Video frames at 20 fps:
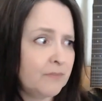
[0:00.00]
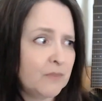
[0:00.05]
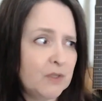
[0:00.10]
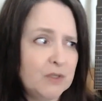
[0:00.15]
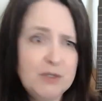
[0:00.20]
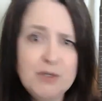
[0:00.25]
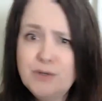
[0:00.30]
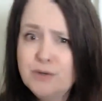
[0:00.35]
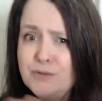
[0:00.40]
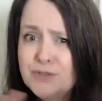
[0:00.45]

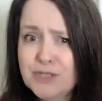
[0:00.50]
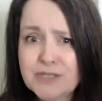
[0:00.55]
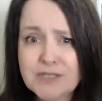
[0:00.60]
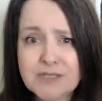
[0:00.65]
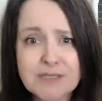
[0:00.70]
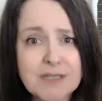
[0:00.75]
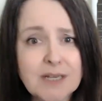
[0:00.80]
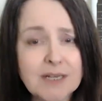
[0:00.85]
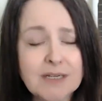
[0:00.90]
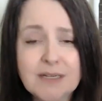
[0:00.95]
You don't
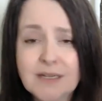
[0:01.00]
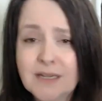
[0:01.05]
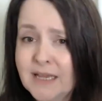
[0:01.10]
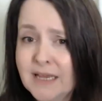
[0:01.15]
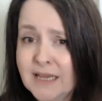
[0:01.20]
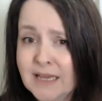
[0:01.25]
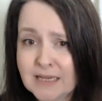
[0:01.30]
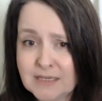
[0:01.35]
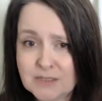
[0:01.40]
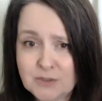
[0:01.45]
just suddenly
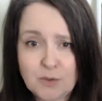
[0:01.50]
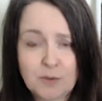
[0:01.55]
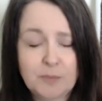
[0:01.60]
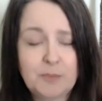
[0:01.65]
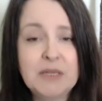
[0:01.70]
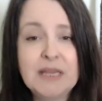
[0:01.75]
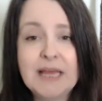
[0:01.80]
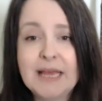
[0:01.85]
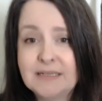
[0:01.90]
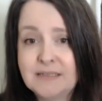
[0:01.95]
get to a
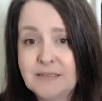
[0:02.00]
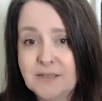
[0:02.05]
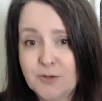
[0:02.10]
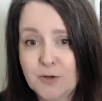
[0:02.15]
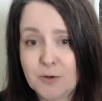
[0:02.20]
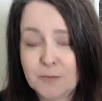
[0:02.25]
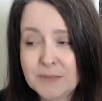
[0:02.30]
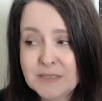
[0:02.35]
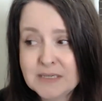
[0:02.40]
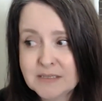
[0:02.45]
place in
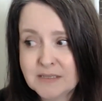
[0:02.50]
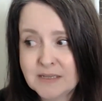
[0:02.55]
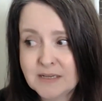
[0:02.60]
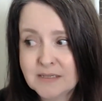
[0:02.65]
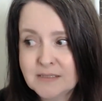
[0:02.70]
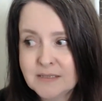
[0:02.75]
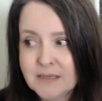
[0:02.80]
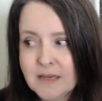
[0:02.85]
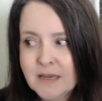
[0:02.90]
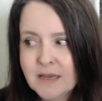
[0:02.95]
your
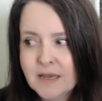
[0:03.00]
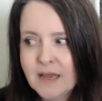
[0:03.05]
business